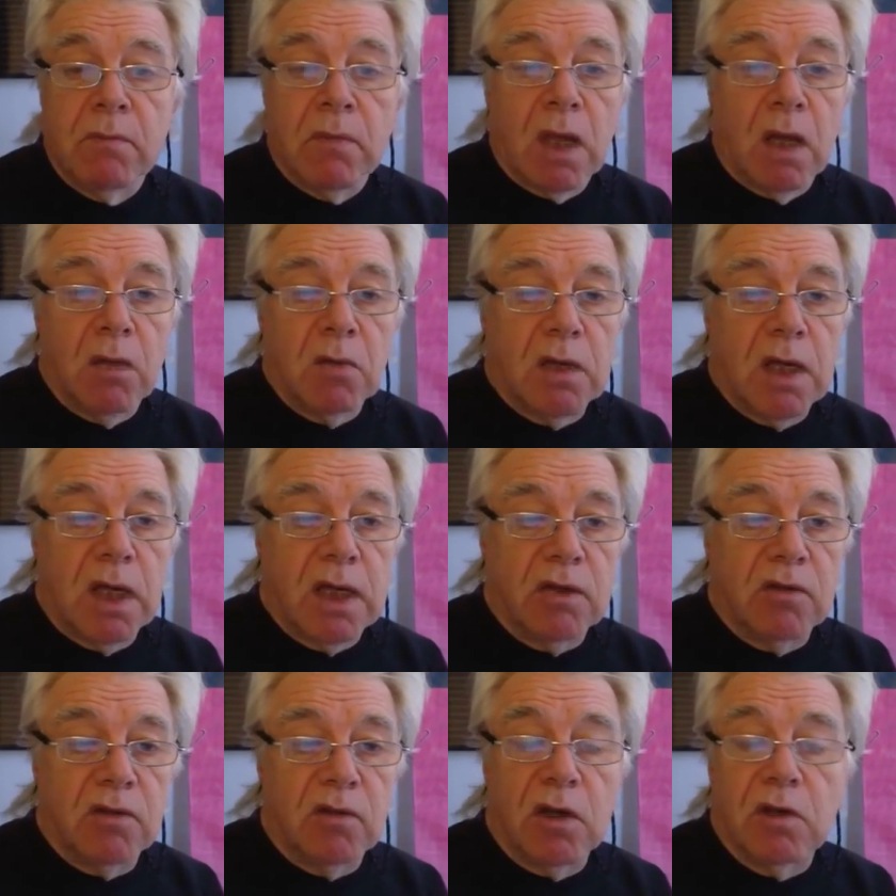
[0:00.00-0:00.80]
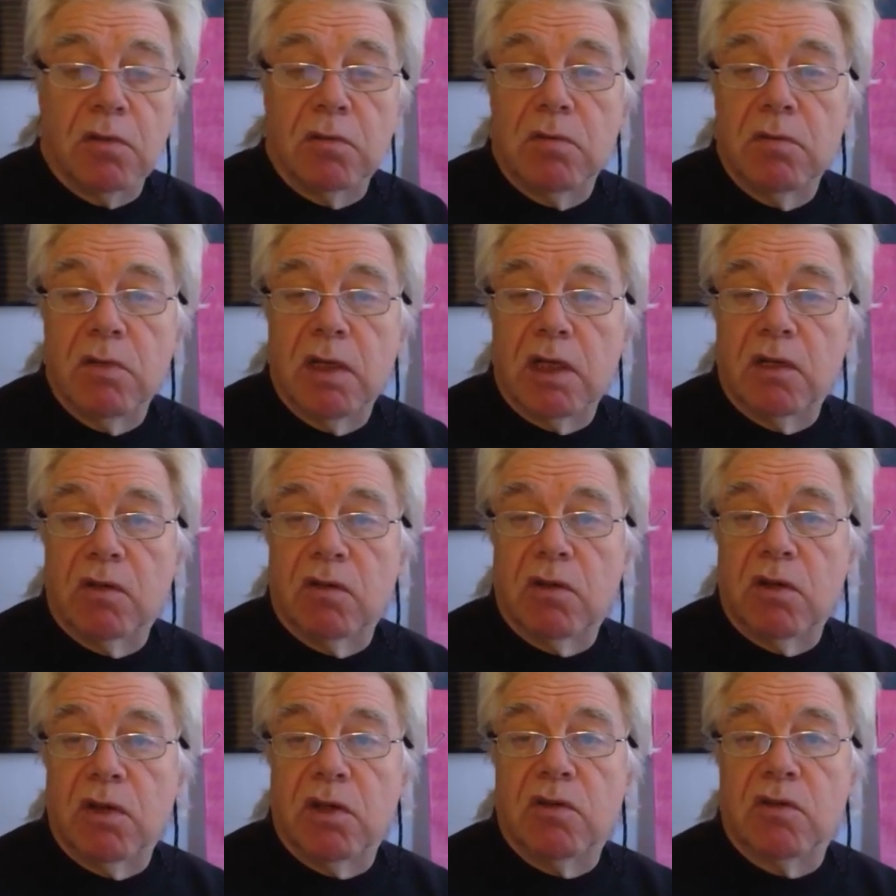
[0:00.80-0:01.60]
Okay, so
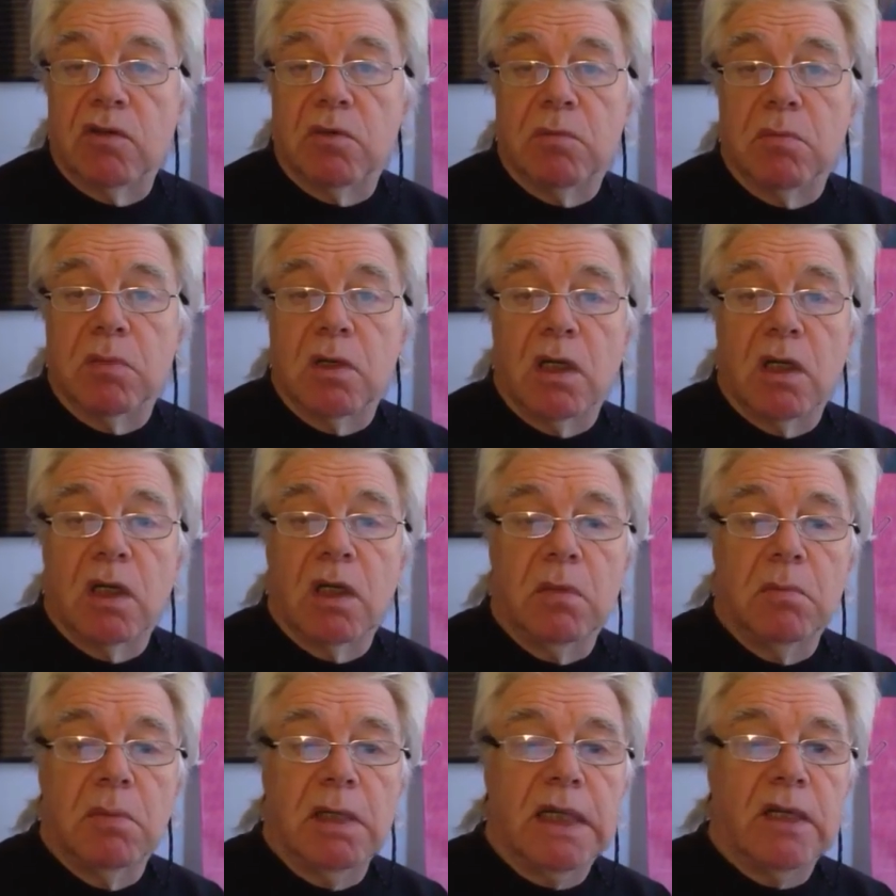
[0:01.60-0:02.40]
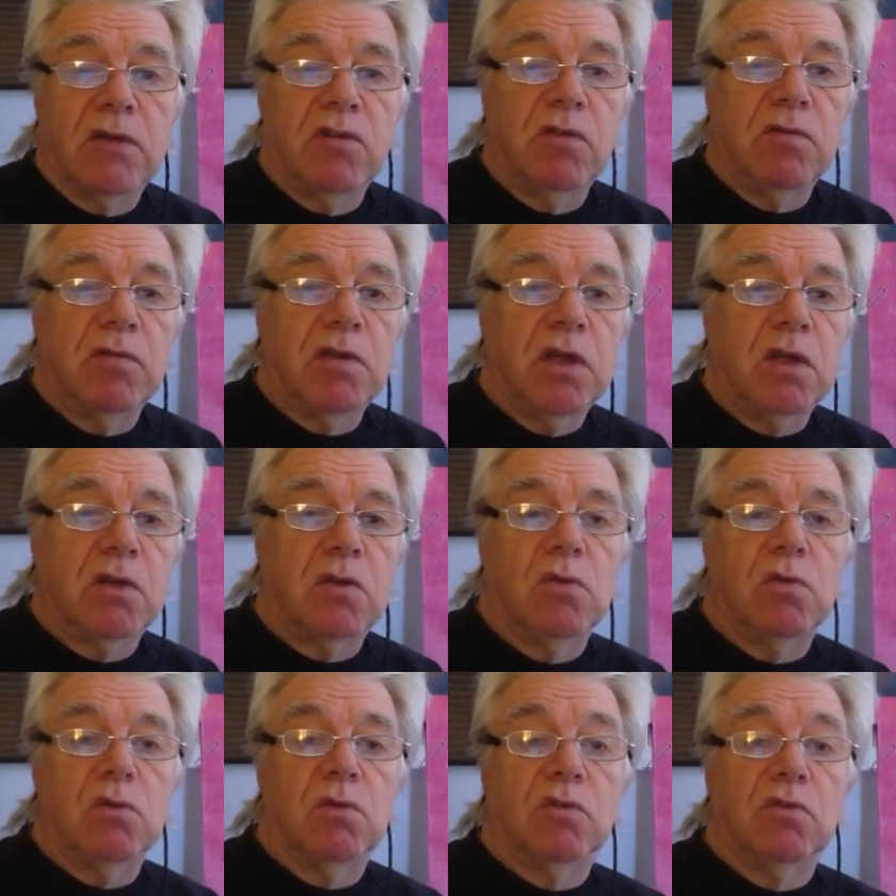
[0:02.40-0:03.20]
next item, electric
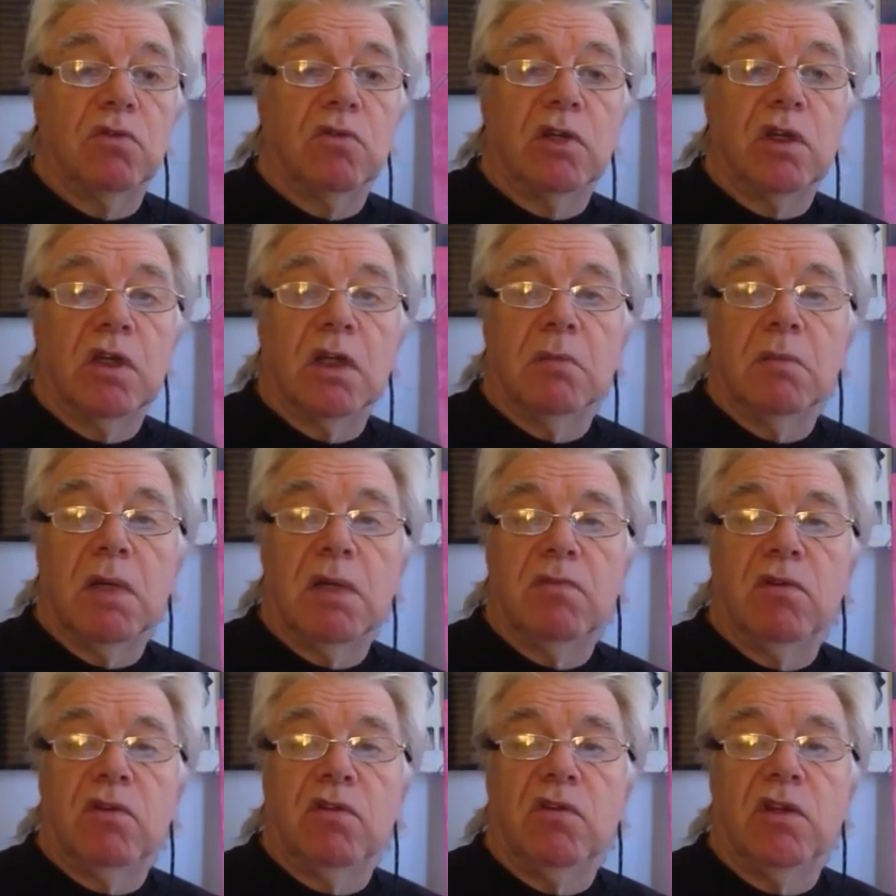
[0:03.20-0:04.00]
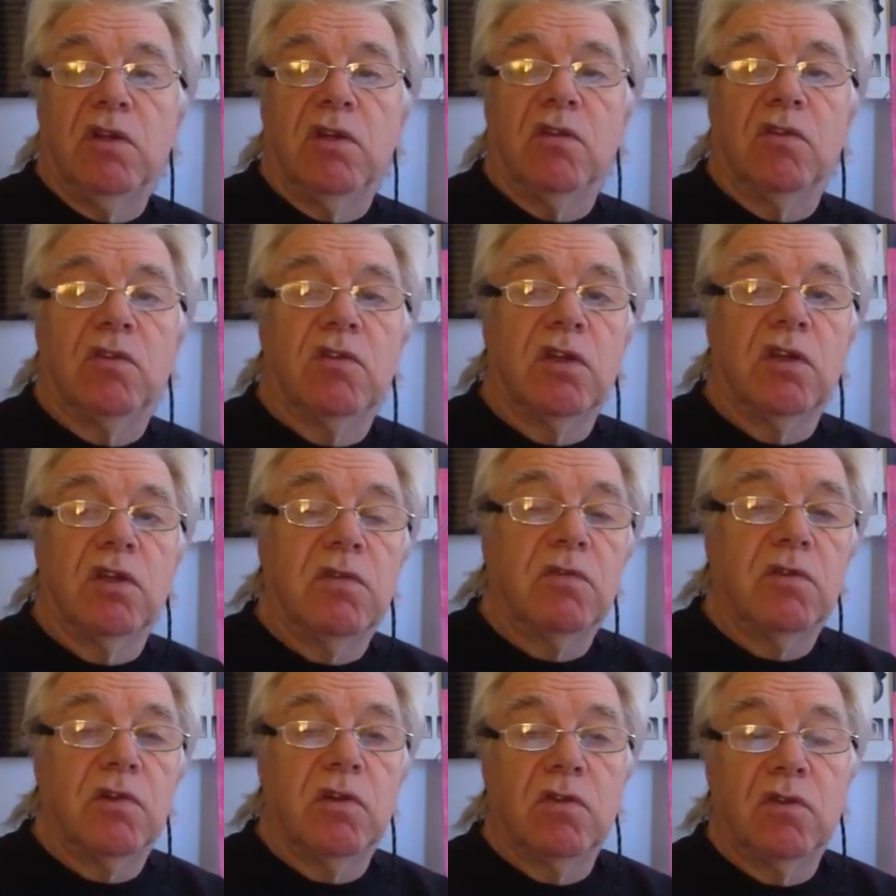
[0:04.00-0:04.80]
vehicles. Ever since the
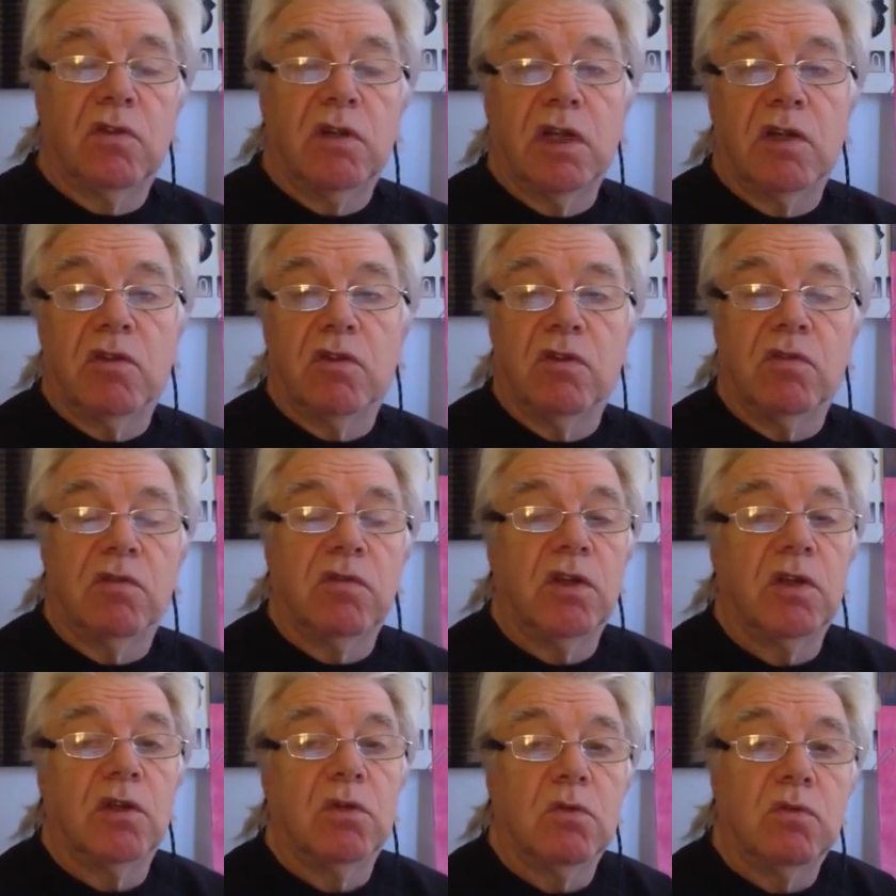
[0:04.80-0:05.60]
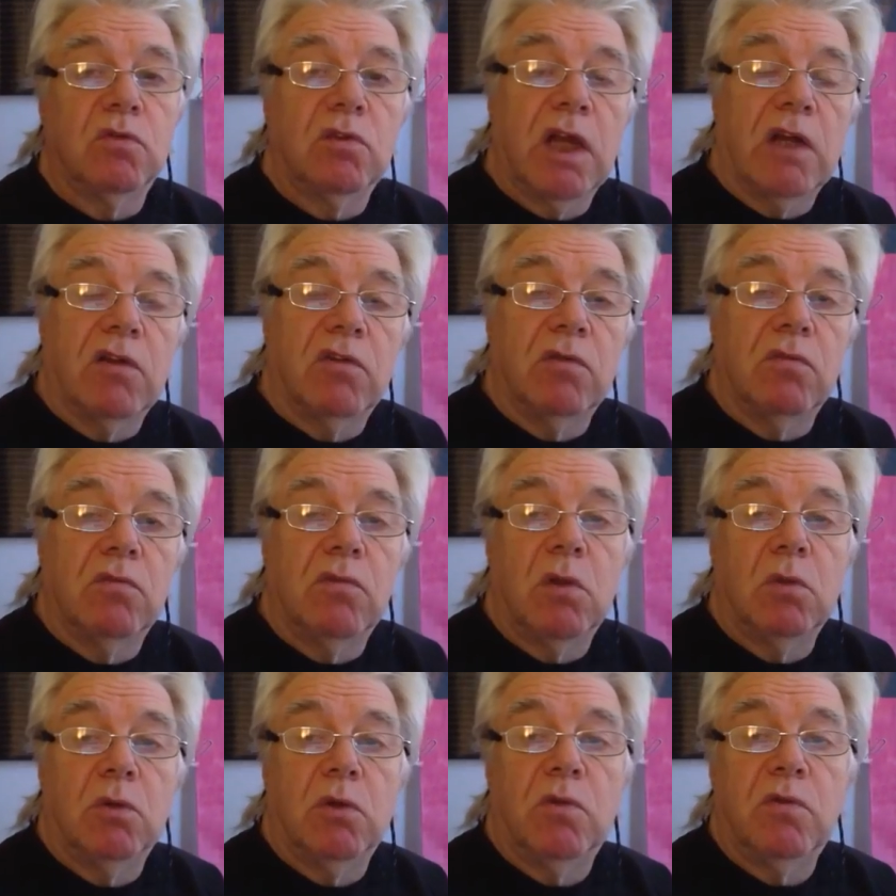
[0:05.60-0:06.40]
first electric vehicles actually
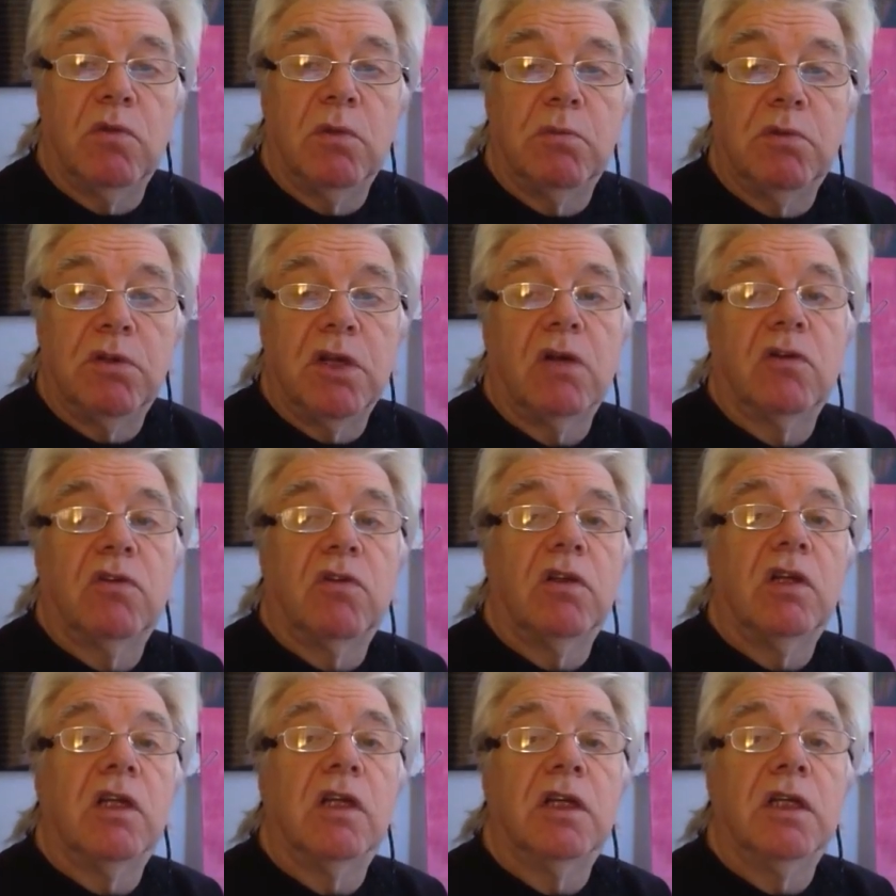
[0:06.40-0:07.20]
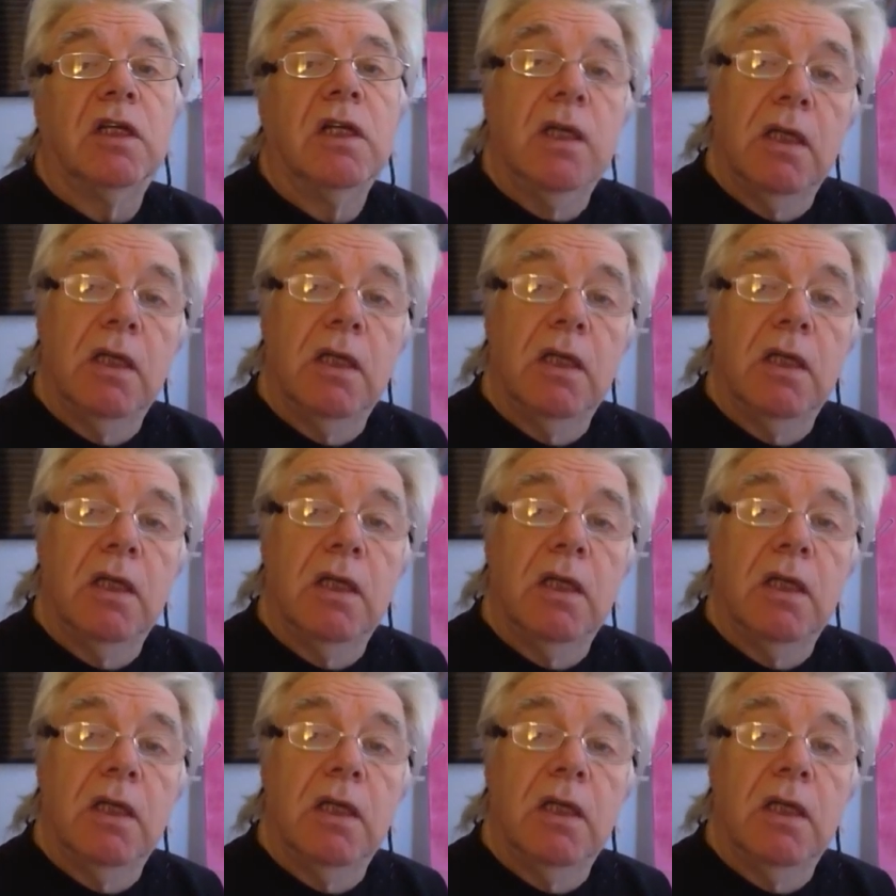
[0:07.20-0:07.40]
rolled off the production line,